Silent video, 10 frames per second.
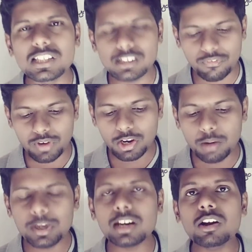is a
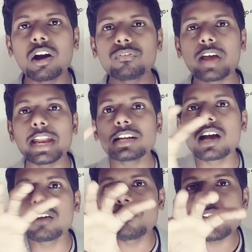phenomenon of
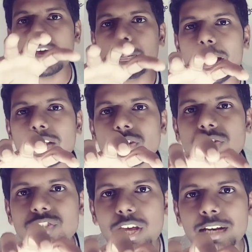engulfing a
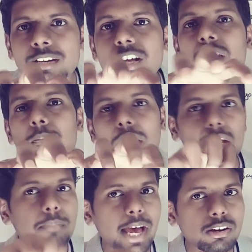pathogen by
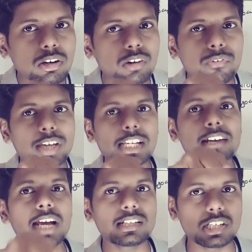a macrophage
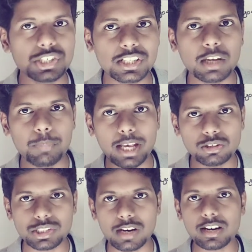and digesting the
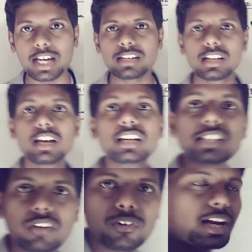pathogen, right?
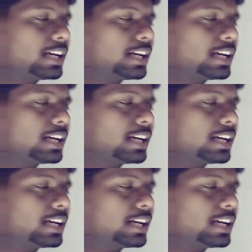Say for